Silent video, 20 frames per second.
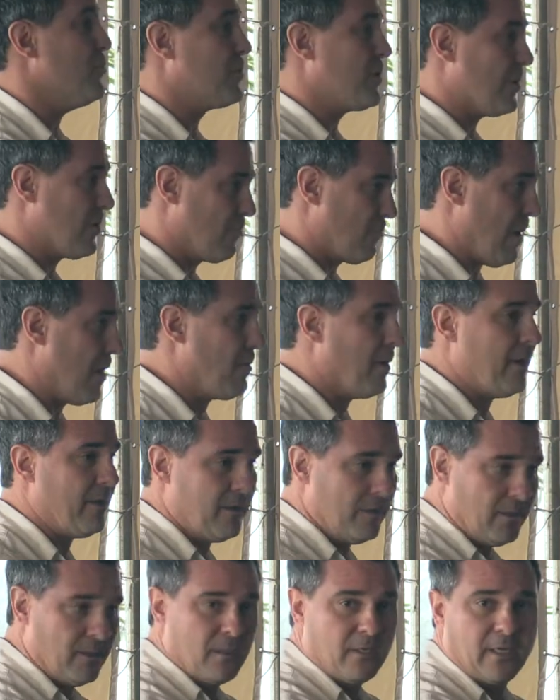you can grow
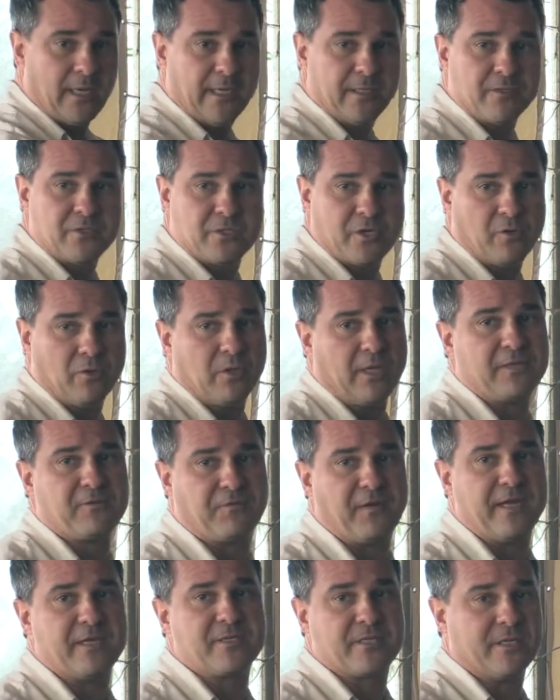it. And so
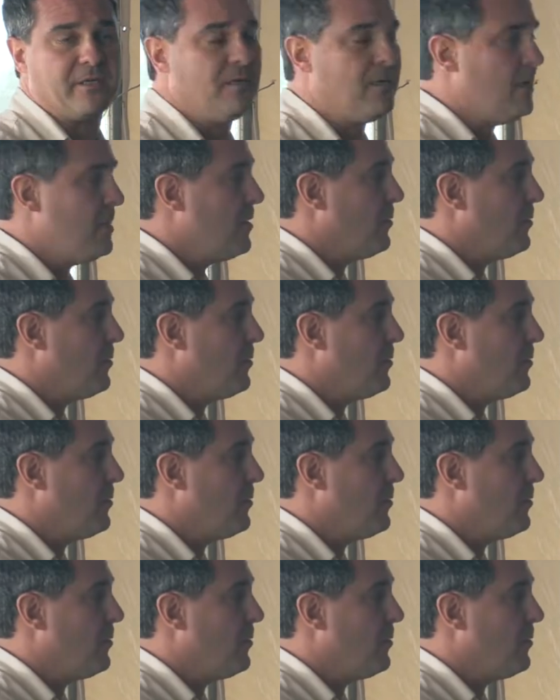let's face it,